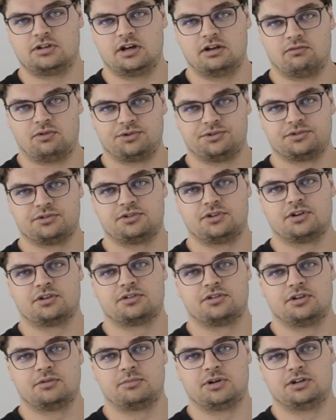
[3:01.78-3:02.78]
I want to talk
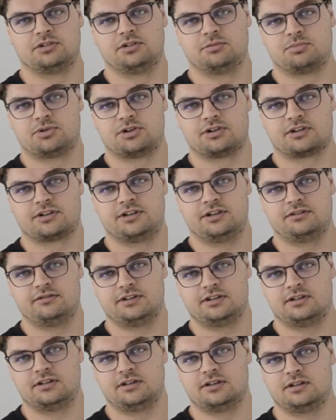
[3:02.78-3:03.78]
to you about the
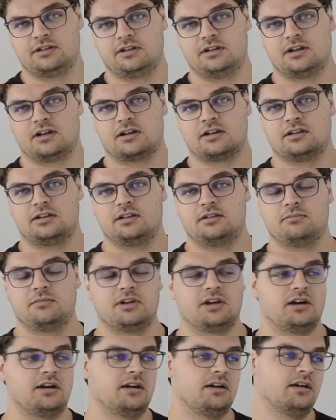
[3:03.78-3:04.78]
productivity in
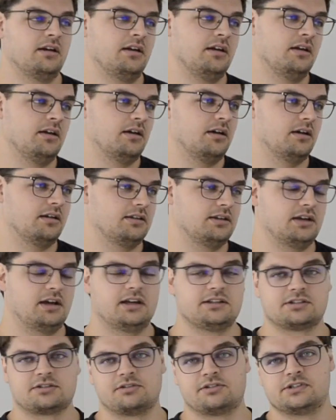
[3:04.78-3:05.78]
academia,
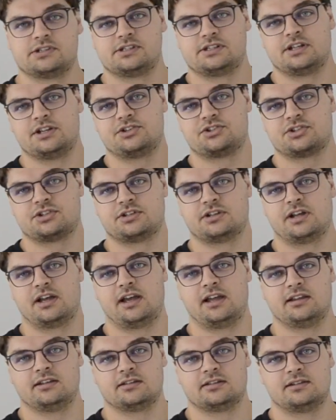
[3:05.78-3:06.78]
task organization,
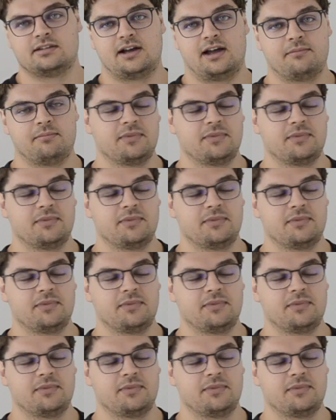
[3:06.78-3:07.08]
and time